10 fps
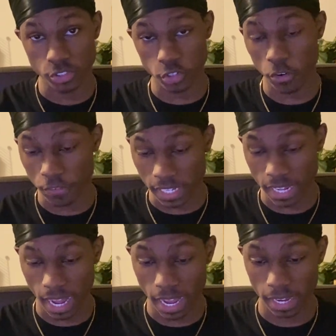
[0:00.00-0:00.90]
trophy
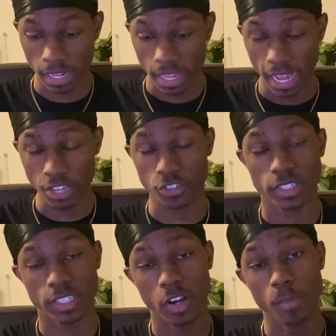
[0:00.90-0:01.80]
guide. As you can
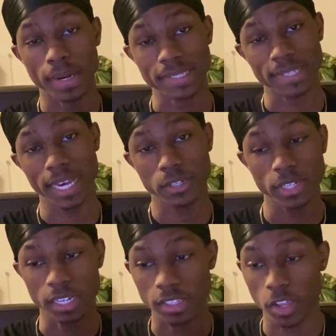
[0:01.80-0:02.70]
tell by the title and
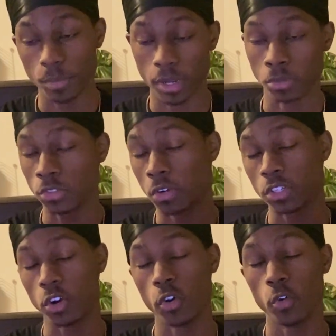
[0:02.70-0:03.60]
the thumbnail, this is going to
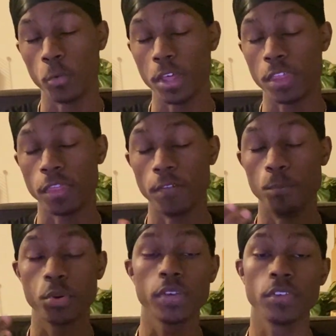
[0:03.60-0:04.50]
go with the
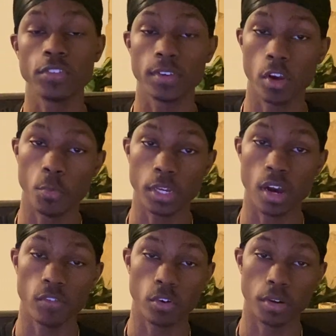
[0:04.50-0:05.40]
previous video we
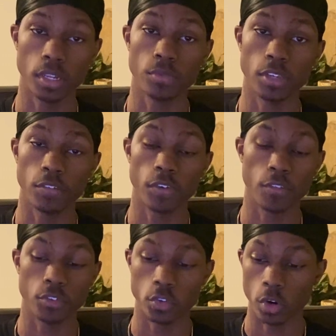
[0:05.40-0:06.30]
covered on Def Jam Fight
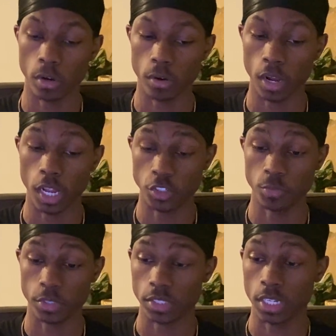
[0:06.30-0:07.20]
for New York
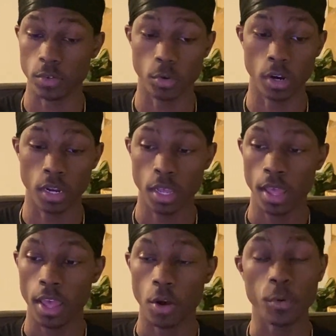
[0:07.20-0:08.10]
100%, where
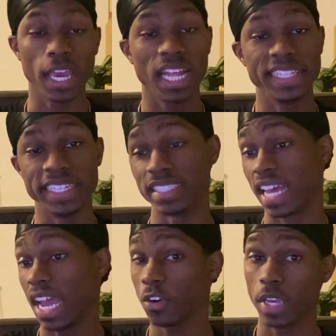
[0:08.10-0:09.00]
we had the
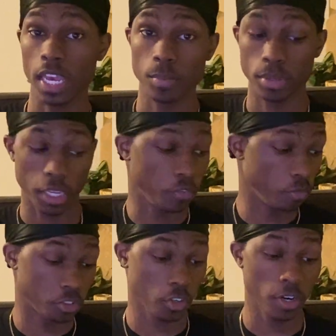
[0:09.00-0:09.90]
entire gameplay from
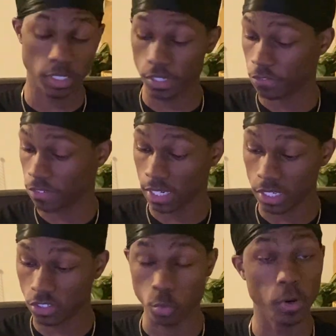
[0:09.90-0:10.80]
start to
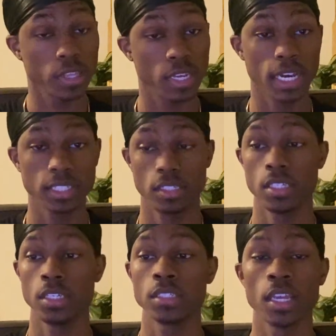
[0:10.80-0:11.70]
finish with
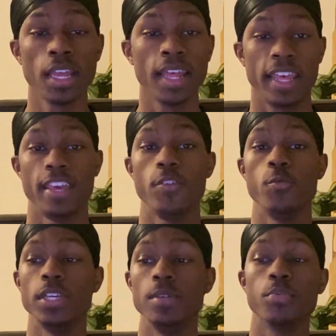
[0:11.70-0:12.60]
cutscenes, and
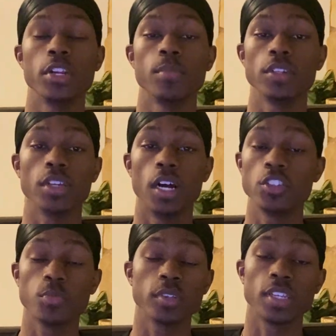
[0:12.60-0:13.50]
we pretty much
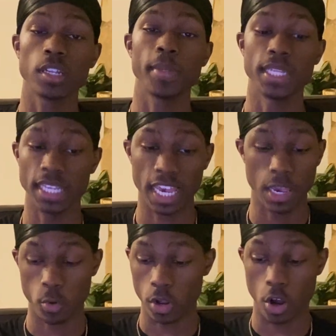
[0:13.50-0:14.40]
100% cleared the
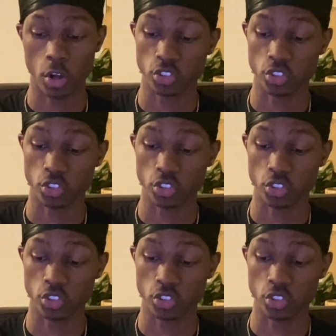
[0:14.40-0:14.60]
game with all